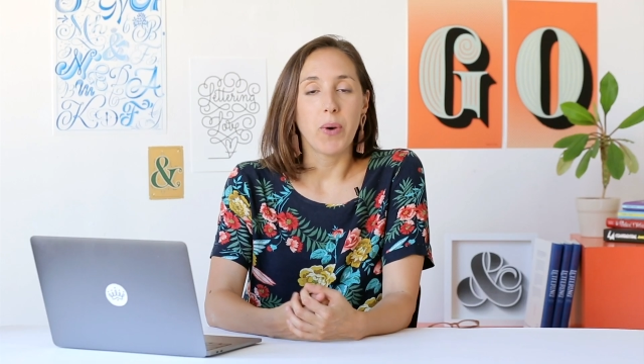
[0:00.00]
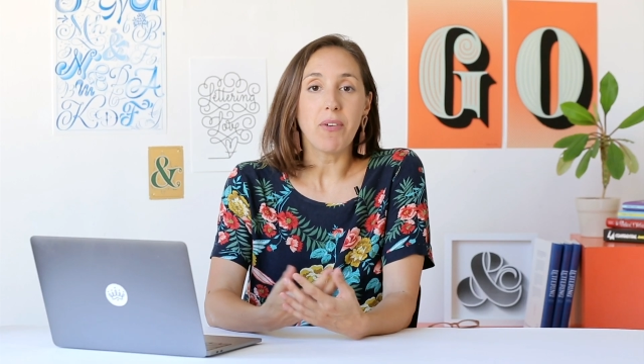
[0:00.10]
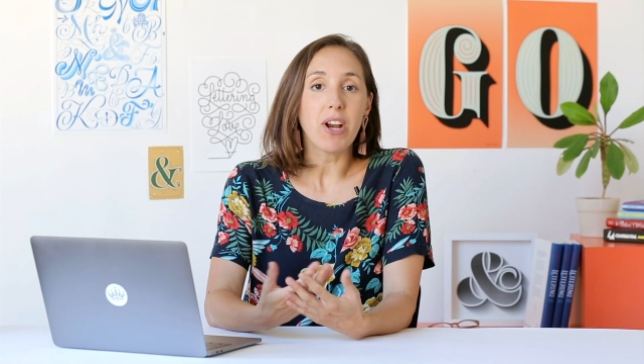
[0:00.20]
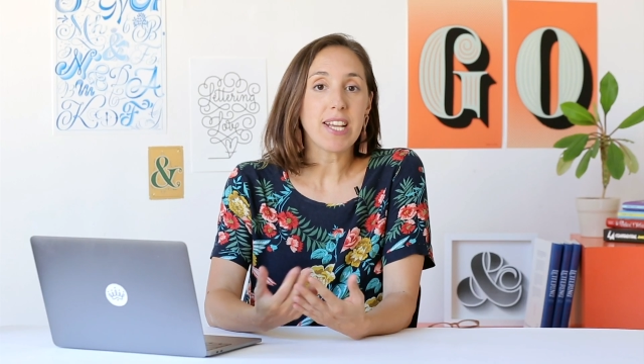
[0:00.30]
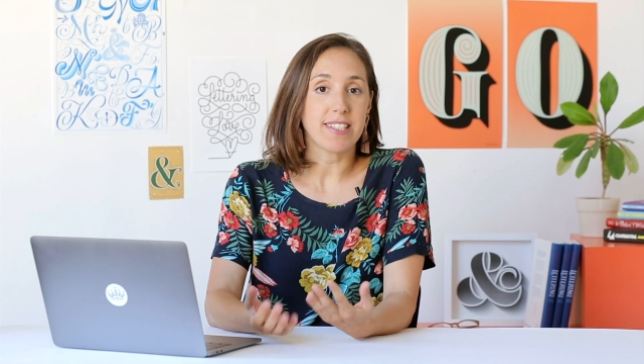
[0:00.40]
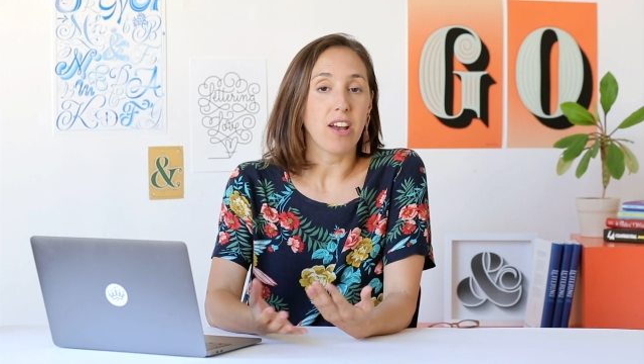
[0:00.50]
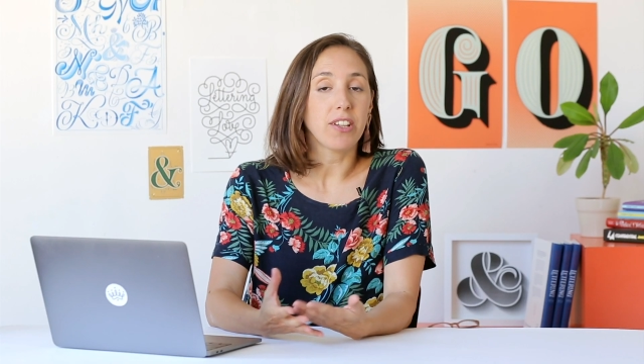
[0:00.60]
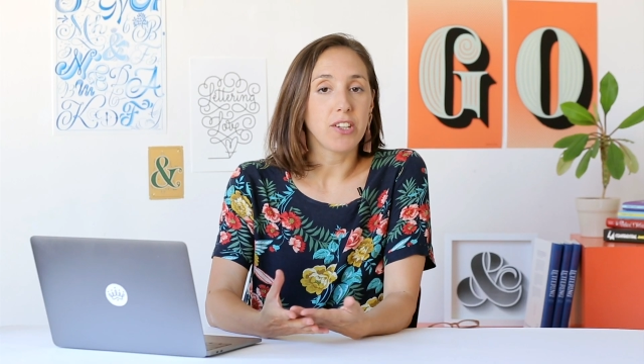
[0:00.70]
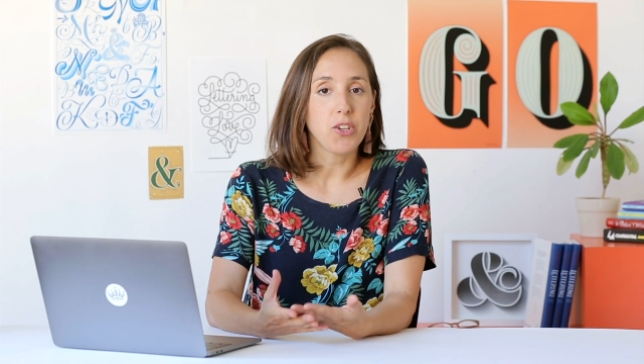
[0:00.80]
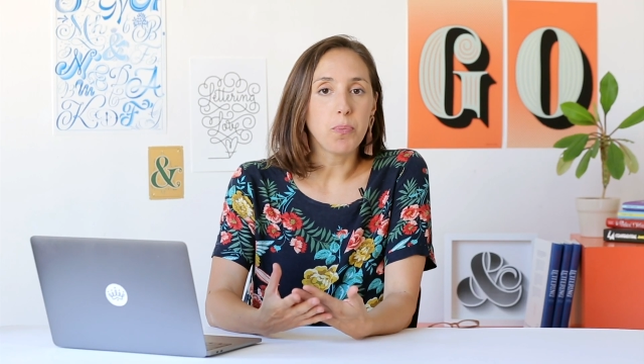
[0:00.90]
Whenever I start
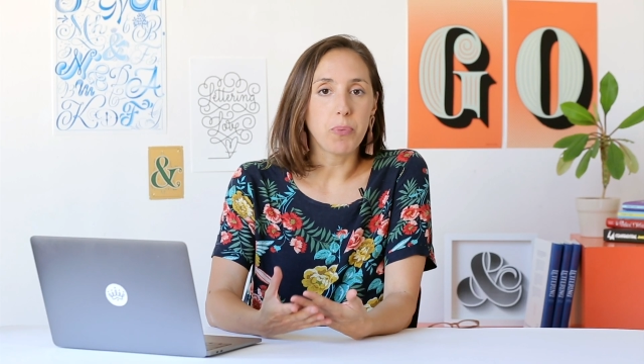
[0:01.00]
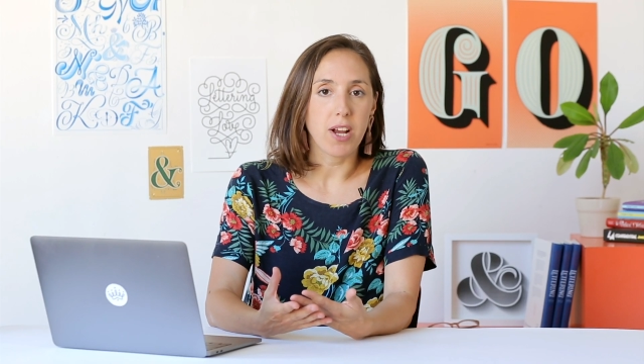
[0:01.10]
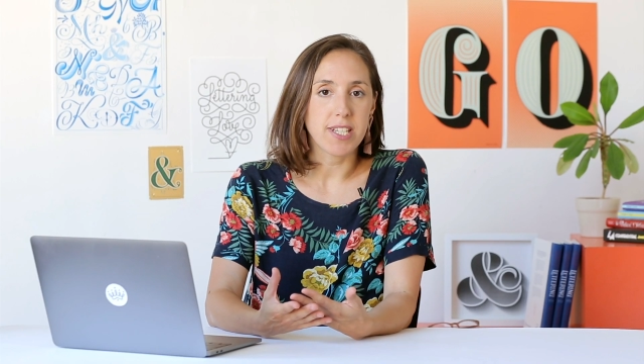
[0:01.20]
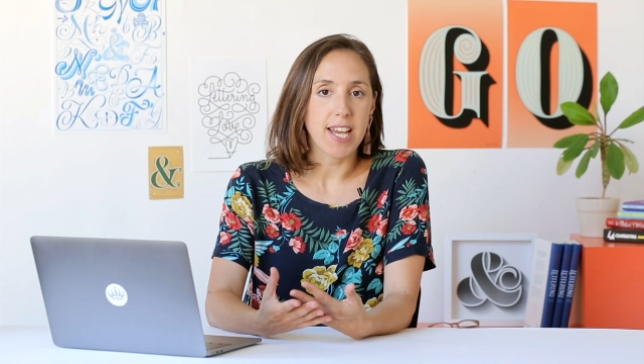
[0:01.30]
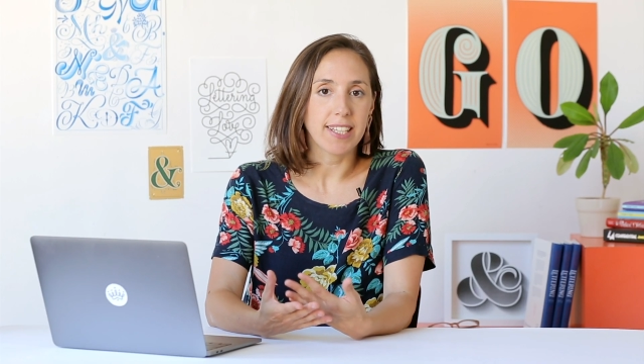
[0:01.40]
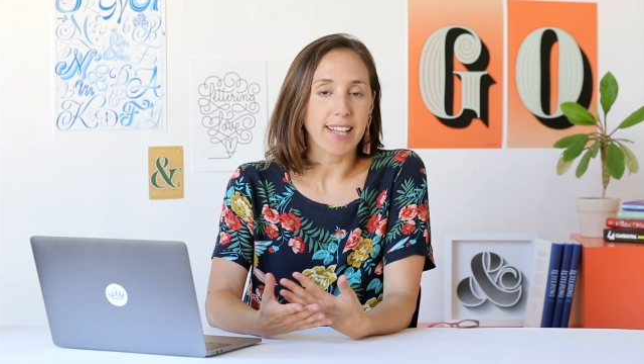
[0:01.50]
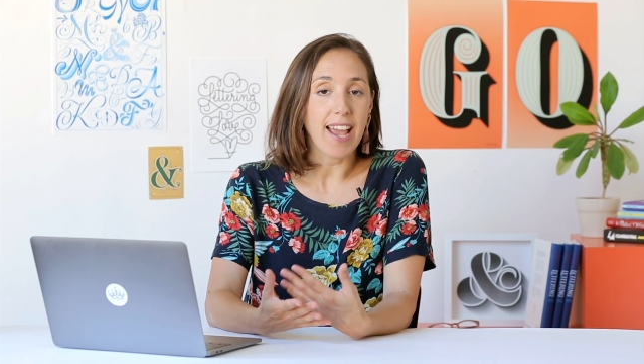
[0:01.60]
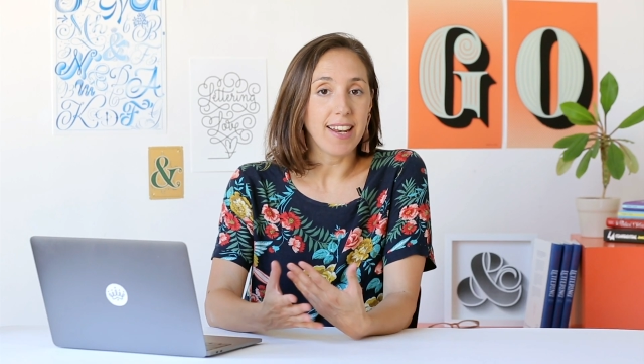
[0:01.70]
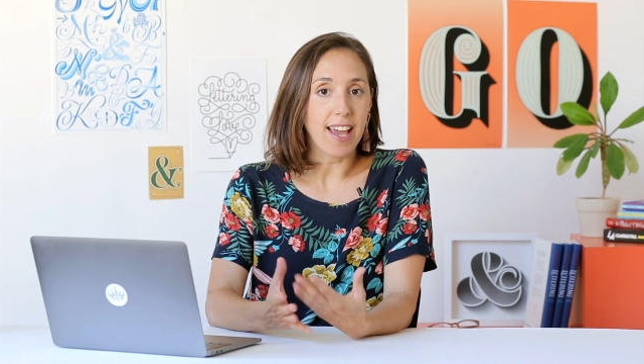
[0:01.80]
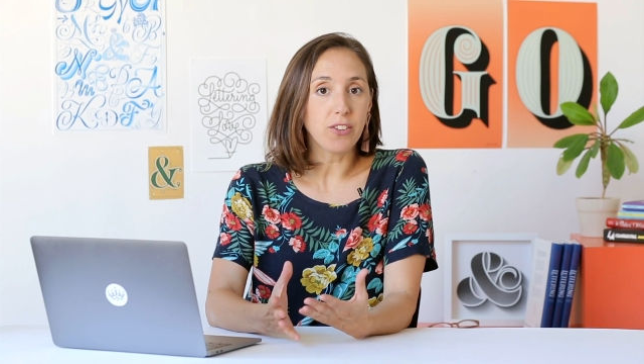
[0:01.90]
a new project,
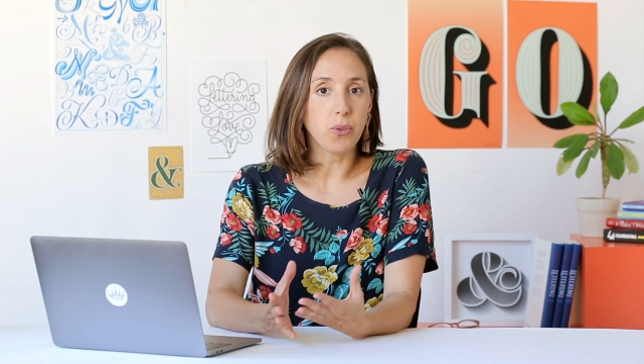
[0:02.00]
I like